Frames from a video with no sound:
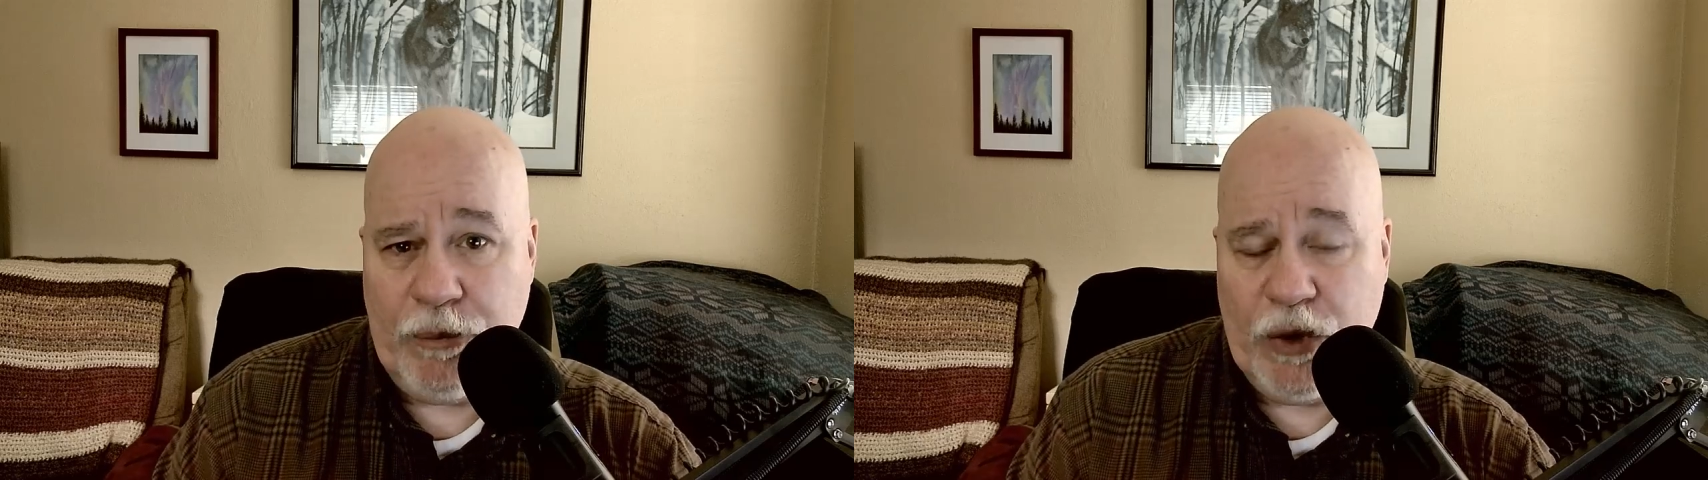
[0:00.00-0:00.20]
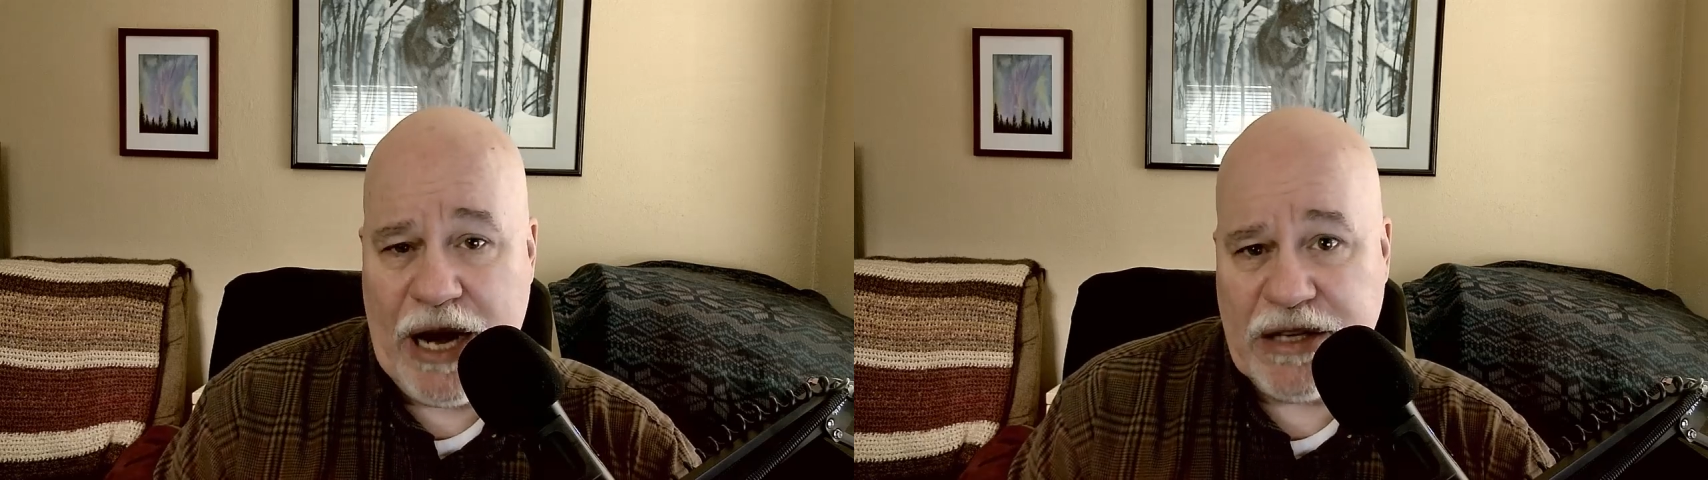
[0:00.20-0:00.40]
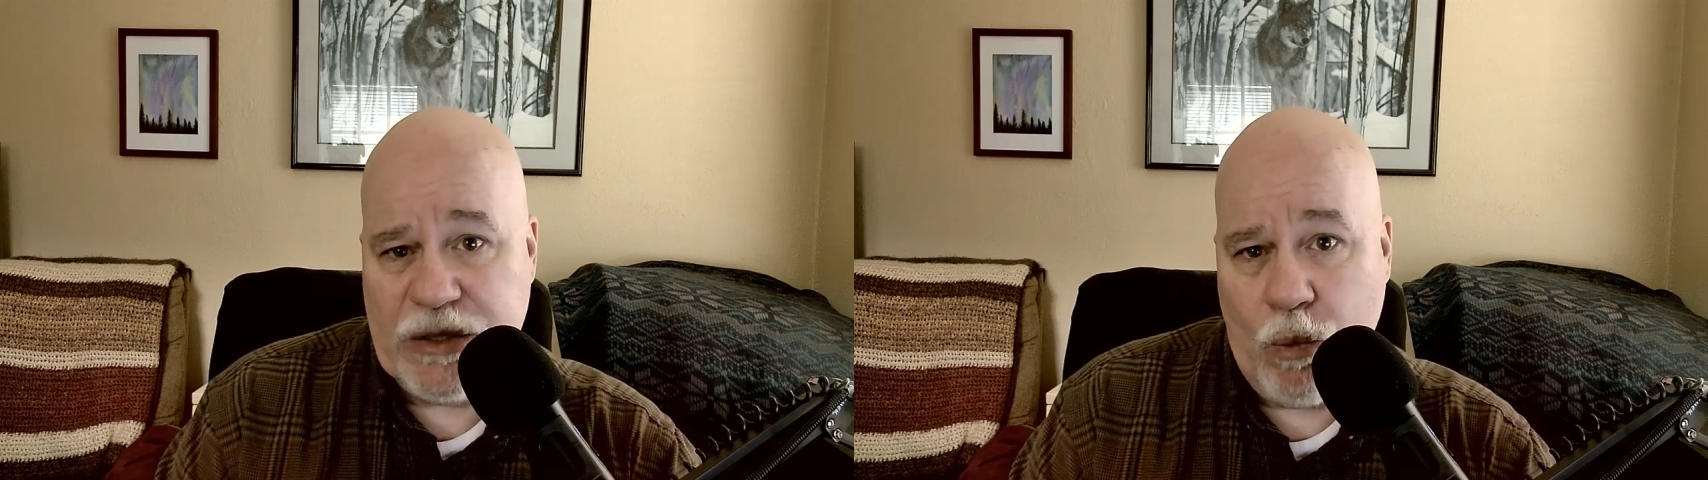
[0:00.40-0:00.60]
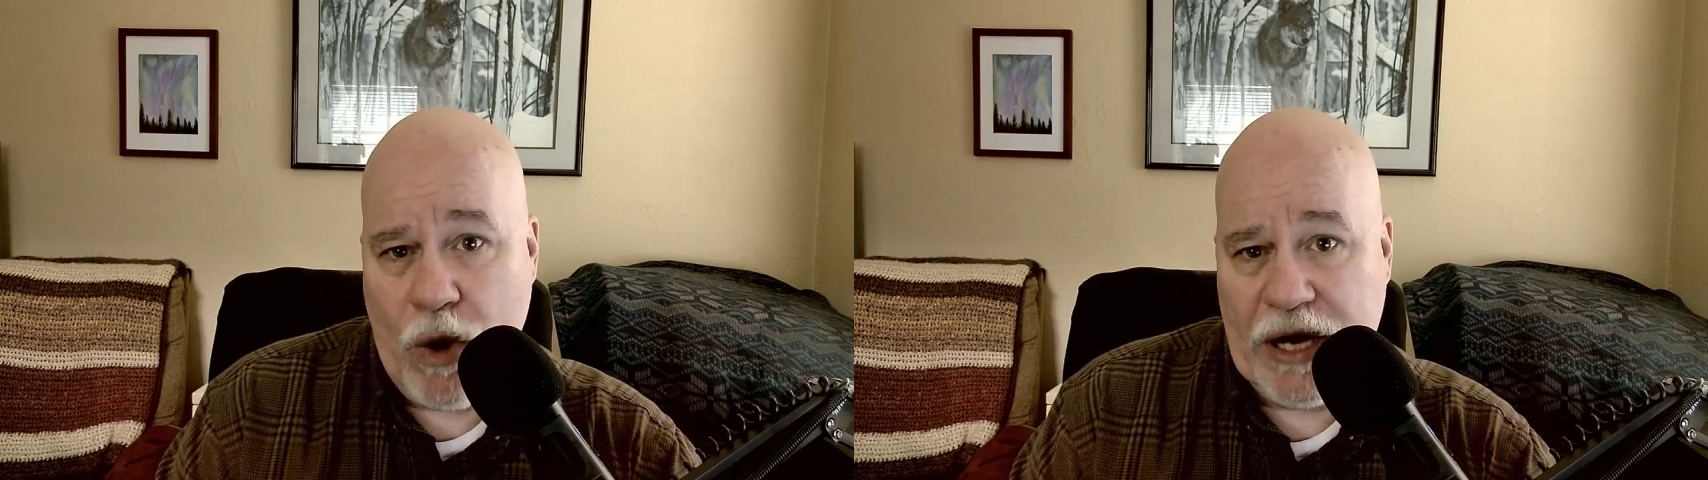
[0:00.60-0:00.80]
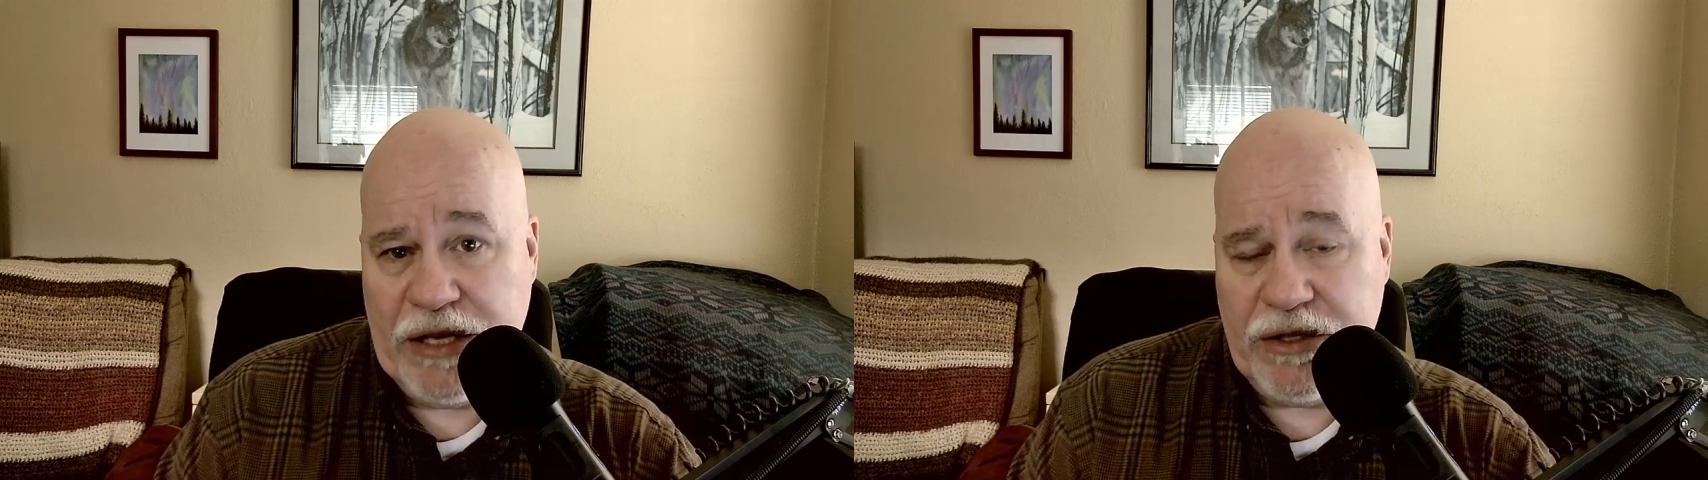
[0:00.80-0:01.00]
We're actually
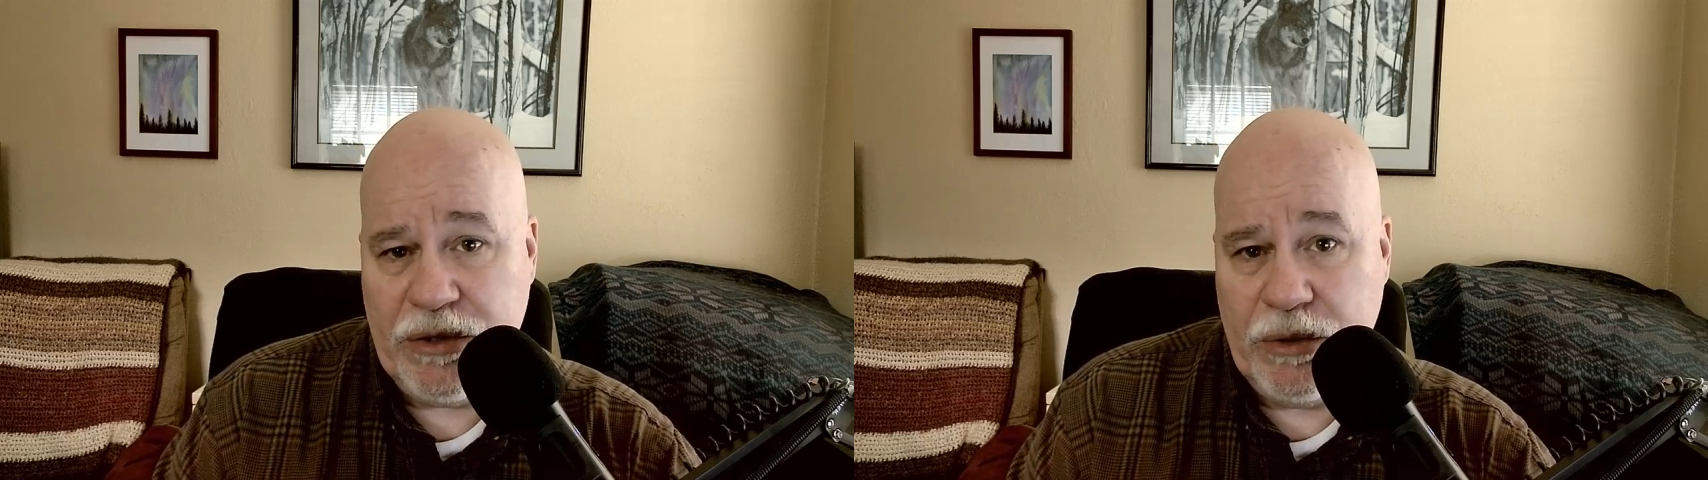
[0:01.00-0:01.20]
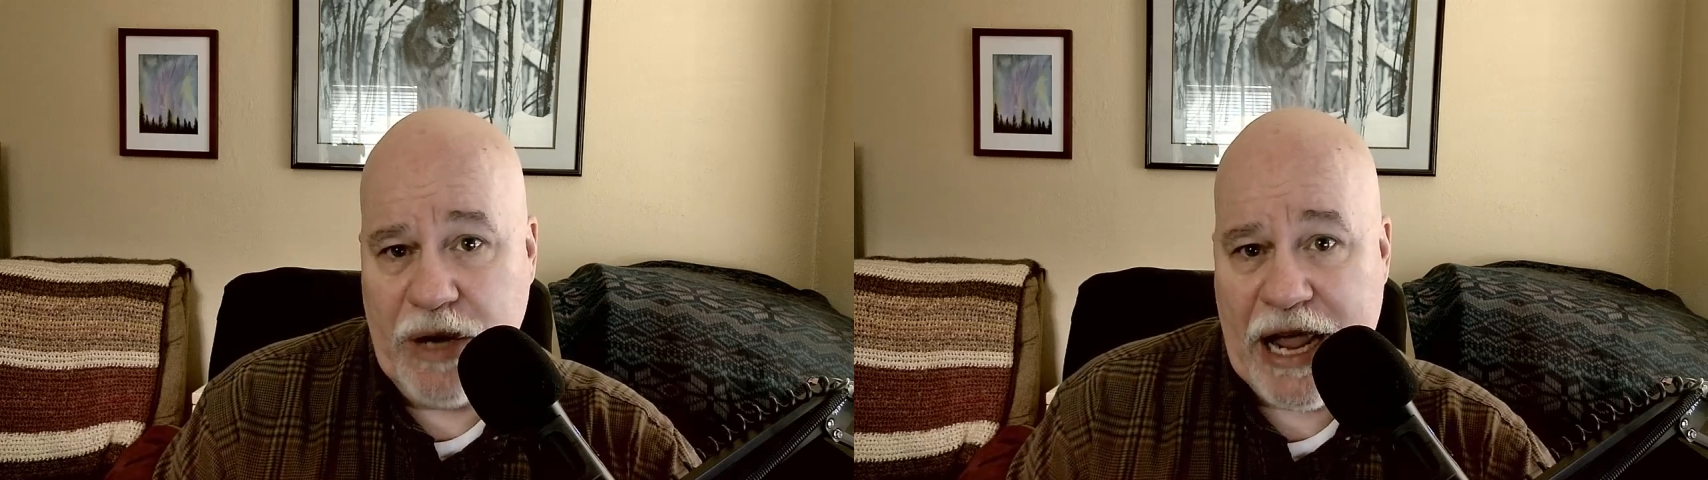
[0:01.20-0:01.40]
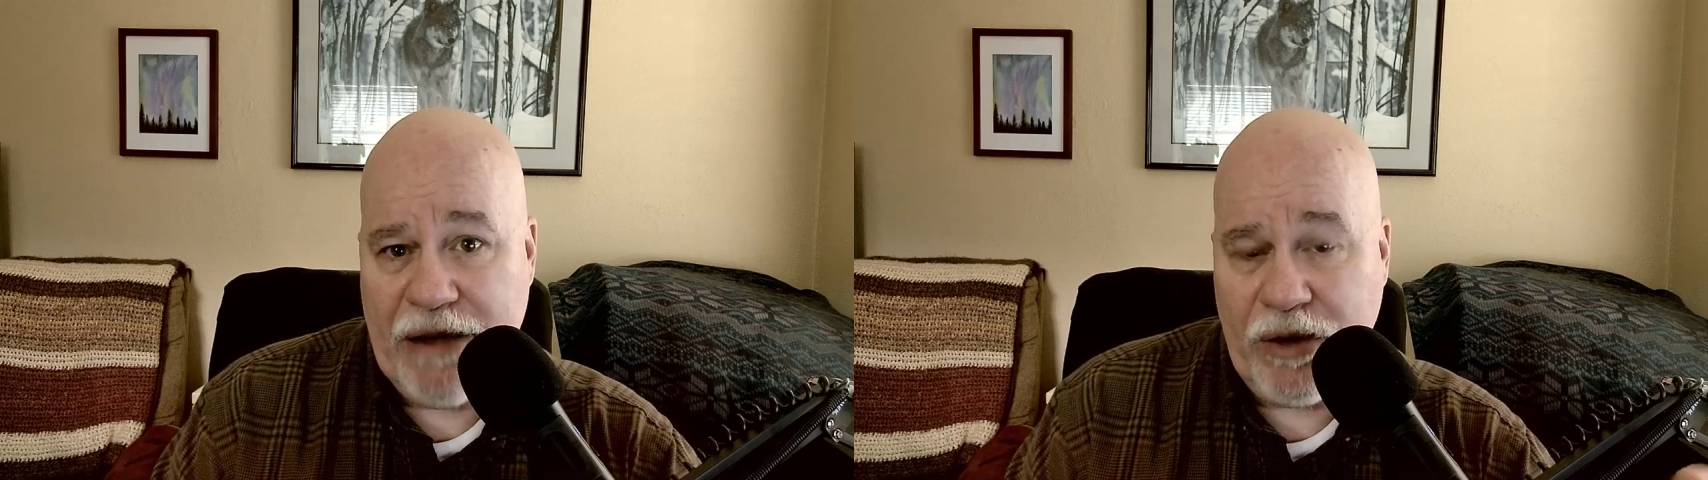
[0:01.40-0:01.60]
wanting to have